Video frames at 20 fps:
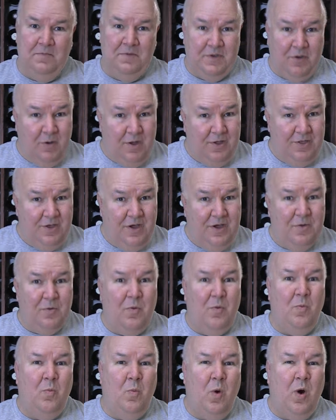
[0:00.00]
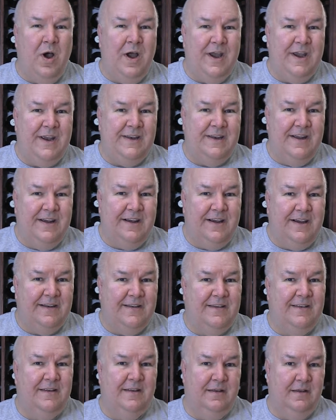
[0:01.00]
So I thought, why
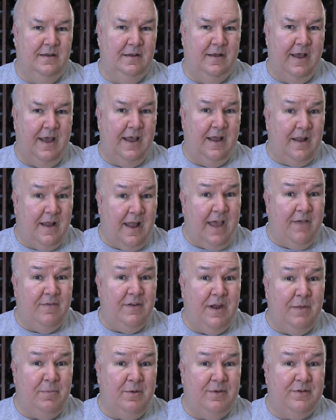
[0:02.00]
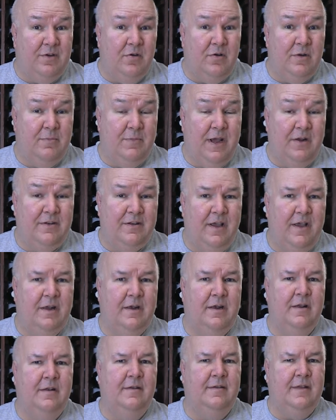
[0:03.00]
not have an episode about
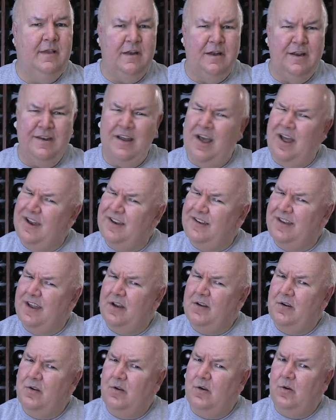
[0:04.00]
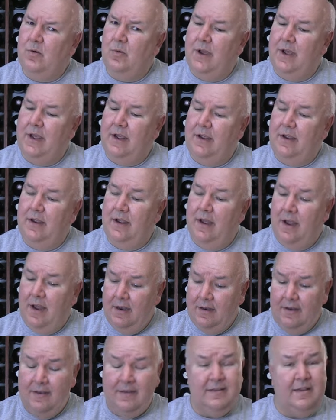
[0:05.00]
tannins in a non-technical way
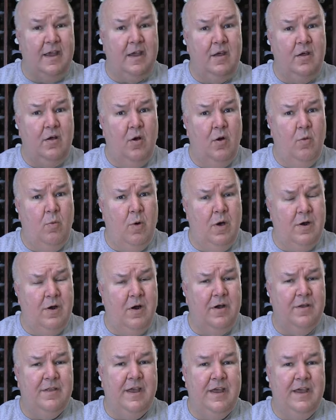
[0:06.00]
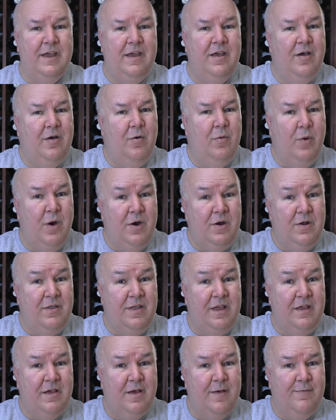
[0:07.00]
to say, what are they, where do
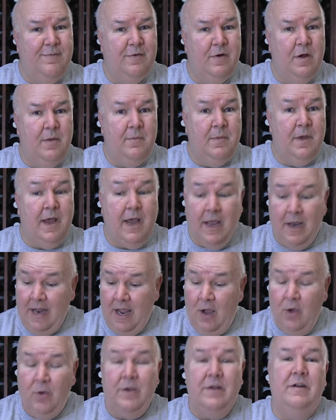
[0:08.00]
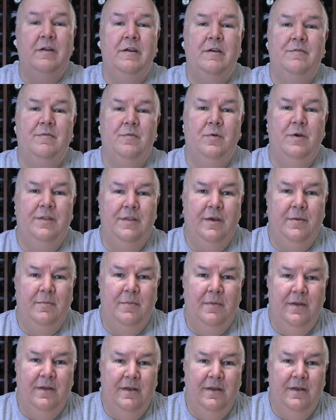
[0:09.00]
they come from, and how can I avoid them?